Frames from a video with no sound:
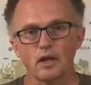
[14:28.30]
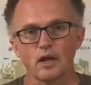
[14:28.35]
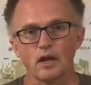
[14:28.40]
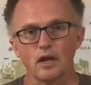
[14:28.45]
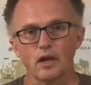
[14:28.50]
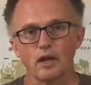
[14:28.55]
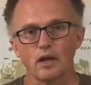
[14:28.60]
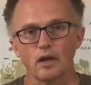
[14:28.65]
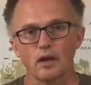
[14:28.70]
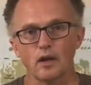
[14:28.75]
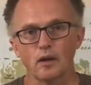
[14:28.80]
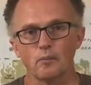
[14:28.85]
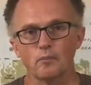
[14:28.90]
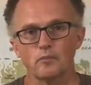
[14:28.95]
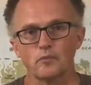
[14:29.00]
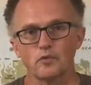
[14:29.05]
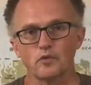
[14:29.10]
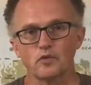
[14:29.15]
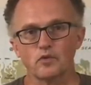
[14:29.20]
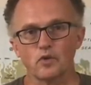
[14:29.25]

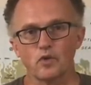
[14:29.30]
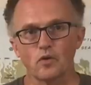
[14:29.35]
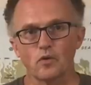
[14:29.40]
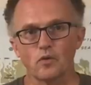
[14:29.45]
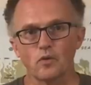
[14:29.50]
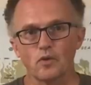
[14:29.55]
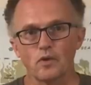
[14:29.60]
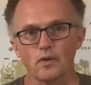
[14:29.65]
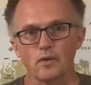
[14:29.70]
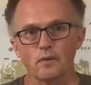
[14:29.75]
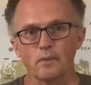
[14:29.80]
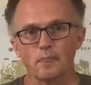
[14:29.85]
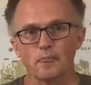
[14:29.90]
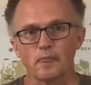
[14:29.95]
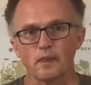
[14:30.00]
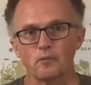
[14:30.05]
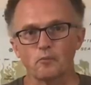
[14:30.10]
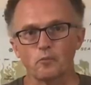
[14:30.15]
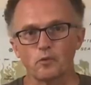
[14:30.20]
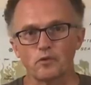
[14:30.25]
Um, so
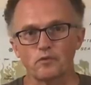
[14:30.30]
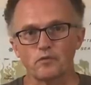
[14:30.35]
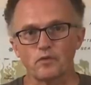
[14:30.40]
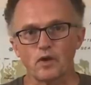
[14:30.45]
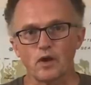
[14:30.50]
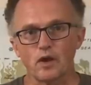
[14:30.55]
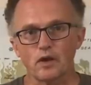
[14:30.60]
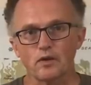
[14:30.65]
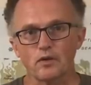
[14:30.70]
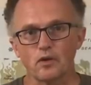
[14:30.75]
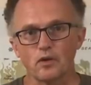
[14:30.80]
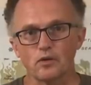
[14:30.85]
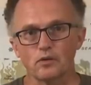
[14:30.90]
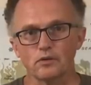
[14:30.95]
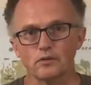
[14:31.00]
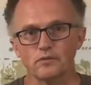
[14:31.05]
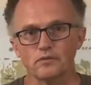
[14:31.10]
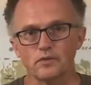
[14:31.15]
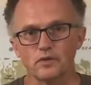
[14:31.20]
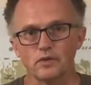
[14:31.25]
we've got
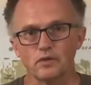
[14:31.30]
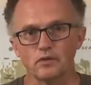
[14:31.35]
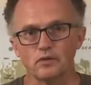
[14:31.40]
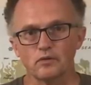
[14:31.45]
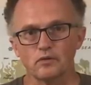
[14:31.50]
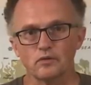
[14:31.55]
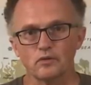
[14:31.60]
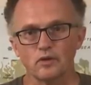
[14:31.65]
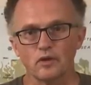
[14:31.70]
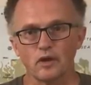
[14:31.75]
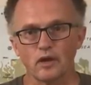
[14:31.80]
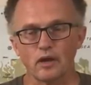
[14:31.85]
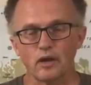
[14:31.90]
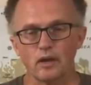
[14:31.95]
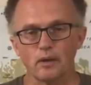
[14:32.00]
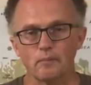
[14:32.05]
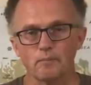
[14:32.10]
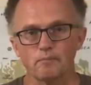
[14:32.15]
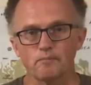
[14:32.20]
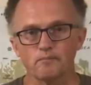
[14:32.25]
all of these
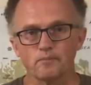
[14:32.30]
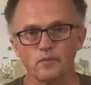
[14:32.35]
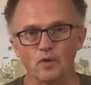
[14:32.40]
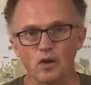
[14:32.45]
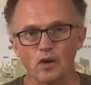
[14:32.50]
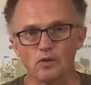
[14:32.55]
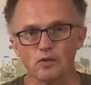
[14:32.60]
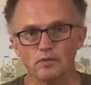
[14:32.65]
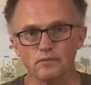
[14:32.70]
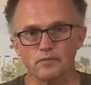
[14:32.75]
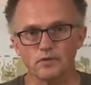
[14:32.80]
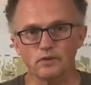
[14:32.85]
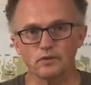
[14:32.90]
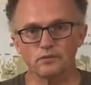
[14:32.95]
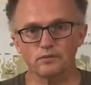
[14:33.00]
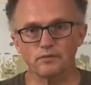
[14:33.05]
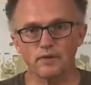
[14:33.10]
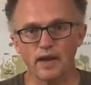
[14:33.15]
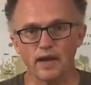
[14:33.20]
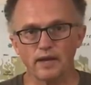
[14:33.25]
um, all of
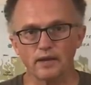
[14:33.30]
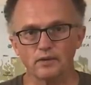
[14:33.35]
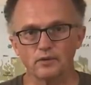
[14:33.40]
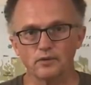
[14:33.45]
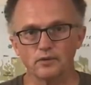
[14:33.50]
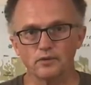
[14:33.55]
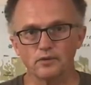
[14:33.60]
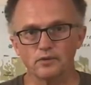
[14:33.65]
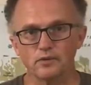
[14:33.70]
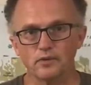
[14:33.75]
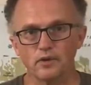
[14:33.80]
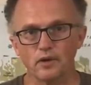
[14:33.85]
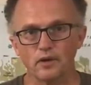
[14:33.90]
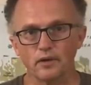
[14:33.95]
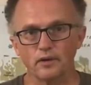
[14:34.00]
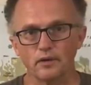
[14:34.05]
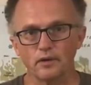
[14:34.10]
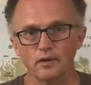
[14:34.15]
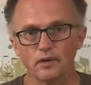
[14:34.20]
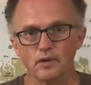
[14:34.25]
these factors
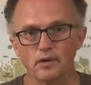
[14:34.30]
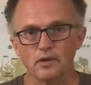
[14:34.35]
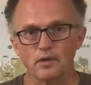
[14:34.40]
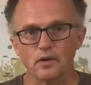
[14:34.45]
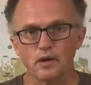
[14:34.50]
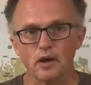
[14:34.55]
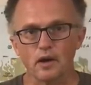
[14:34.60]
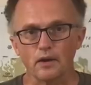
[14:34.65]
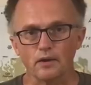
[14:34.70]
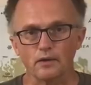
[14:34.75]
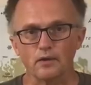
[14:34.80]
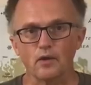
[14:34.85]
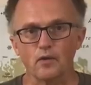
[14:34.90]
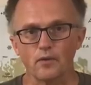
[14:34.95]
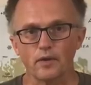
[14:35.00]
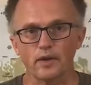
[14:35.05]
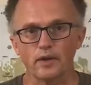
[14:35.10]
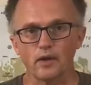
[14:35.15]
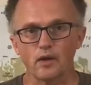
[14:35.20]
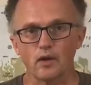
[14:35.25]
are are
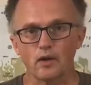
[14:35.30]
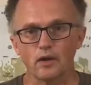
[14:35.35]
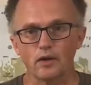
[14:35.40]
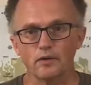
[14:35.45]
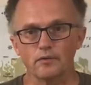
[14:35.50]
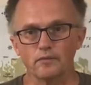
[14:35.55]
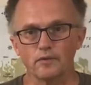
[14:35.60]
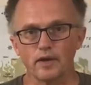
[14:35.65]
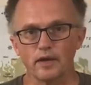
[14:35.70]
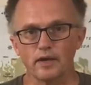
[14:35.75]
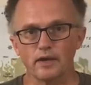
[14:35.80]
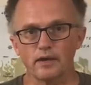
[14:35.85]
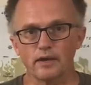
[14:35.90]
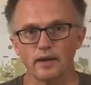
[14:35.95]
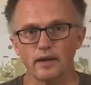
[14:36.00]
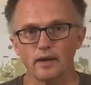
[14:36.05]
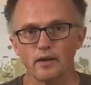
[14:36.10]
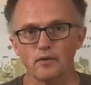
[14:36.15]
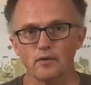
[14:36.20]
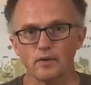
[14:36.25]
going on right
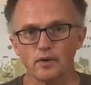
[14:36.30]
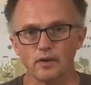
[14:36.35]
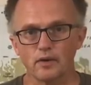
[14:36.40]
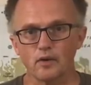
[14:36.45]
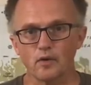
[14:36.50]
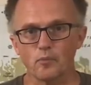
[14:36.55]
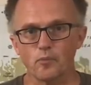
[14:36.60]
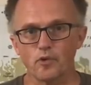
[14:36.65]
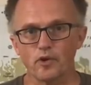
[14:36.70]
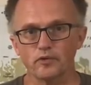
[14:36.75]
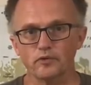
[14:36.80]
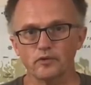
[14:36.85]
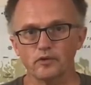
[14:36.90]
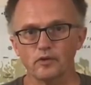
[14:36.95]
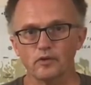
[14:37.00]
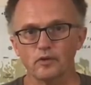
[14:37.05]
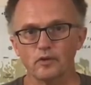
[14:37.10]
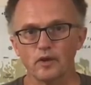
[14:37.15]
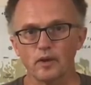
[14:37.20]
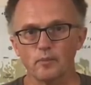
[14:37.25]
now in our
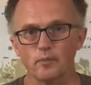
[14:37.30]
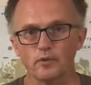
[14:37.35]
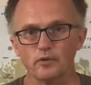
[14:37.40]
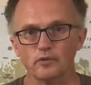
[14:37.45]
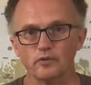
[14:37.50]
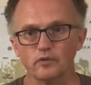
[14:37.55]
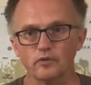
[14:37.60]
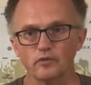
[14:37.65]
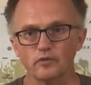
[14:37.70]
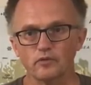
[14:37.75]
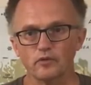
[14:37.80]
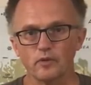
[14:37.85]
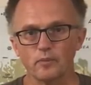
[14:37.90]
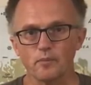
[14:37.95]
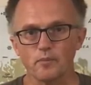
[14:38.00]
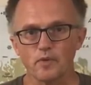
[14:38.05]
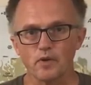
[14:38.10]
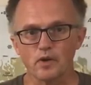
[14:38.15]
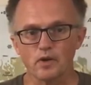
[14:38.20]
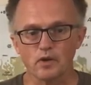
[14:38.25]
present climate
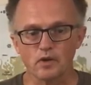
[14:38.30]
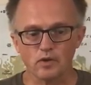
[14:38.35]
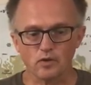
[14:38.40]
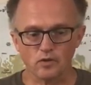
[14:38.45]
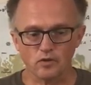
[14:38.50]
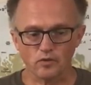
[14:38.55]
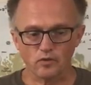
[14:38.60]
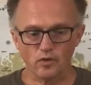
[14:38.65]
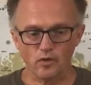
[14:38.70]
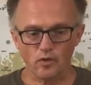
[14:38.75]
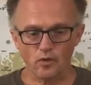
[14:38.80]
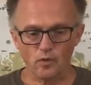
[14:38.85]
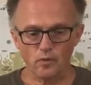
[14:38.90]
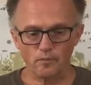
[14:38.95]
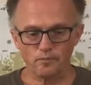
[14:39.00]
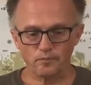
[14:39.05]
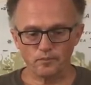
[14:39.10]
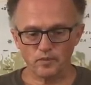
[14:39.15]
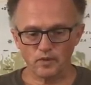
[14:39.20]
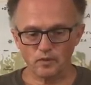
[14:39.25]
system.
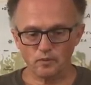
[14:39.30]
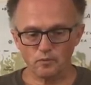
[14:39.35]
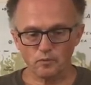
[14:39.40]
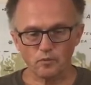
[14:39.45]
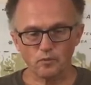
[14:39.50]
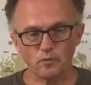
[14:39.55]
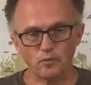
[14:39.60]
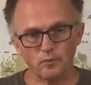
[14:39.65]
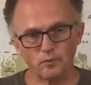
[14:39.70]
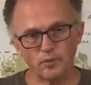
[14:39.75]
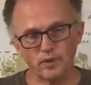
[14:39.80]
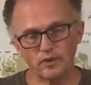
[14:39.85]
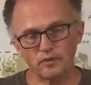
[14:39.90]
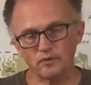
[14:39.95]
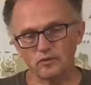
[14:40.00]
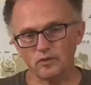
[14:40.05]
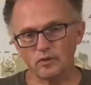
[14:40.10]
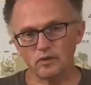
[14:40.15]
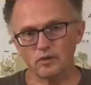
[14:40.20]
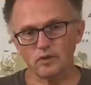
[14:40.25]
So
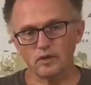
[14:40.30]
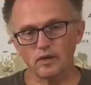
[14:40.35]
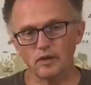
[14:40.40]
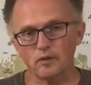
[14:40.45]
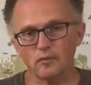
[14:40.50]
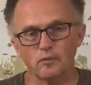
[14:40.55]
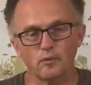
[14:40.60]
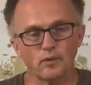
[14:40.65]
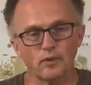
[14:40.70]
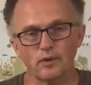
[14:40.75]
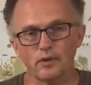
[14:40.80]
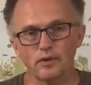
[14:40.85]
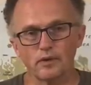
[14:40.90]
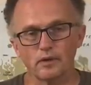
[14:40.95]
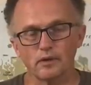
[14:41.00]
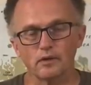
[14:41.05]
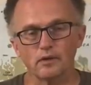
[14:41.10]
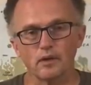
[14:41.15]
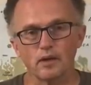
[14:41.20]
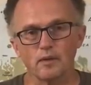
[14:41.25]
basically, we're in
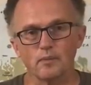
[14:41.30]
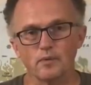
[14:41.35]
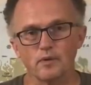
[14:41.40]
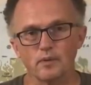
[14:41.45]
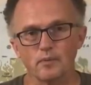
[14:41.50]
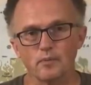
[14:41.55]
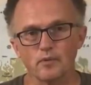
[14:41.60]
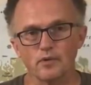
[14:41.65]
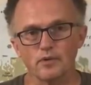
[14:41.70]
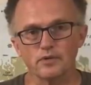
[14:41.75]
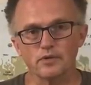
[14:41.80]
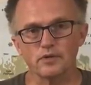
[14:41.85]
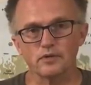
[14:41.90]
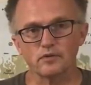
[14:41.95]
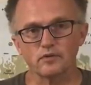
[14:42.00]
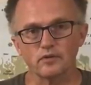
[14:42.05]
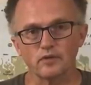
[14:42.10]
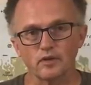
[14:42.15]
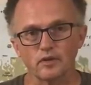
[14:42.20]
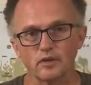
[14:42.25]
a climate
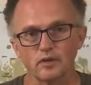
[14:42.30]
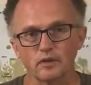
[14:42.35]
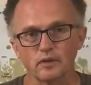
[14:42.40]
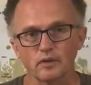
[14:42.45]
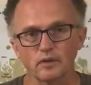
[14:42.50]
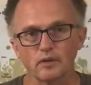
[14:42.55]
emergency.